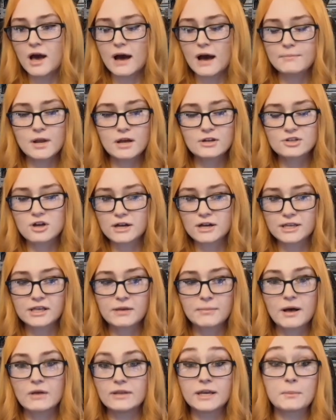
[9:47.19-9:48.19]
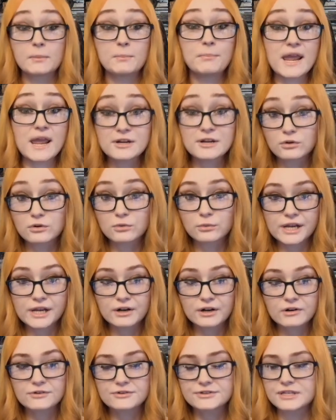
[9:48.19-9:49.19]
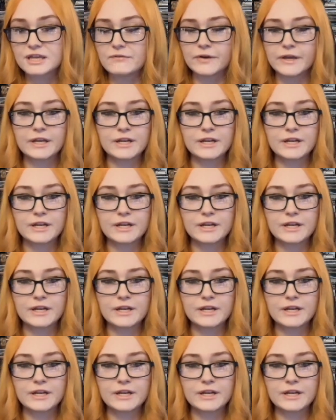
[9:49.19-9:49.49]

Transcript: I'm not talking about like beta readers giving